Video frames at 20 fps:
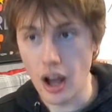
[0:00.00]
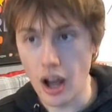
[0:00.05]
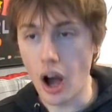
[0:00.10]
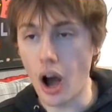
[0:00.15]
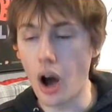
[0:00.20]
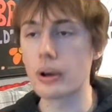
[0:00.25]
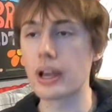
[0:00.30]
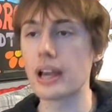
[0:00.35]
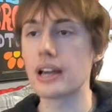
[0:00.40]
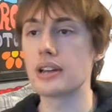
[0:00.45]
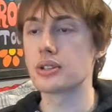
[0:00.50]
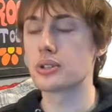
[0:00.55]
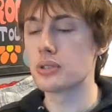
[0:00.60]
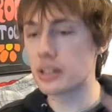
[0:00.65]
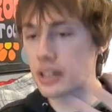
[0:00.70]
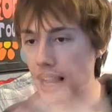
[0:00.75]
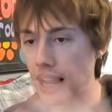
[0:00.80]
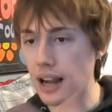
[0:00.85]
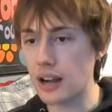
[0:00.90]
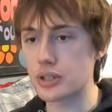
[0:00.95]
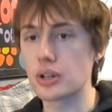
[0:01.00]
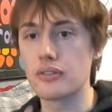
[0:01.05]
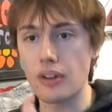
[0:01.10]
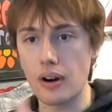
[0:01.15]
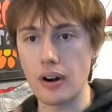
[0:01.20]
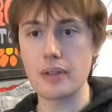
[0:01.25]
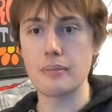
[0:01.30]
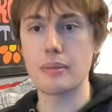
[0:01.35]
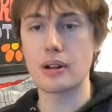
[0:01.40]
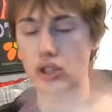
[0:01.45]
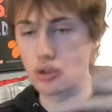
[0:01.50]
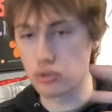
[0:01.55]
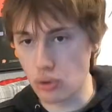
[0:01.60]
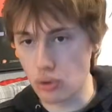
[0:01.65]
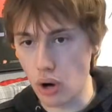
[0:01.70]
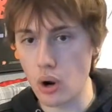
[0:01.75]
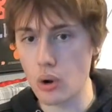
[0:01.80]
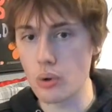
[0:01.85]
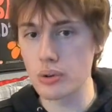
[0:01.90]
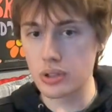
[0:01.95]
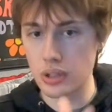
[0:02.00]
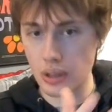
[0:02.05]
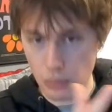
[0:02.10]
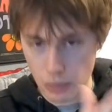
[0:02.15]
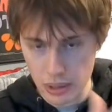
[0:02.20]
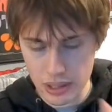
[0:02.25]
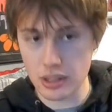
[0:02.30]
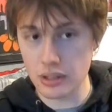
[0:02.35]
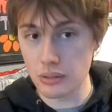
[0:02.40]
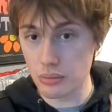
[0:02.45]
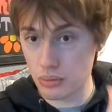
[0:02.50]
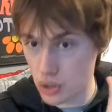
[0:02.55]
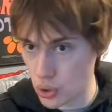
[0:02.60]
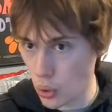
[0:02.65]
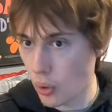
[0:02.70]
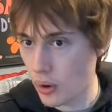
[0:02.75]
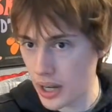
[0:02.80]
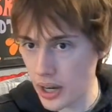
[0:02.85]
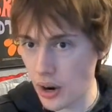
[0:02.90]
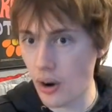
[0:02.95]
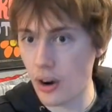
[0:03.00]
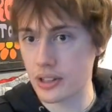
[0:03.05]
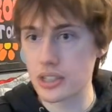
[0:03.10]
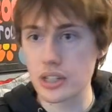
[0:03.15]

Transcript: Okay, so the character very much grows with the story arcs,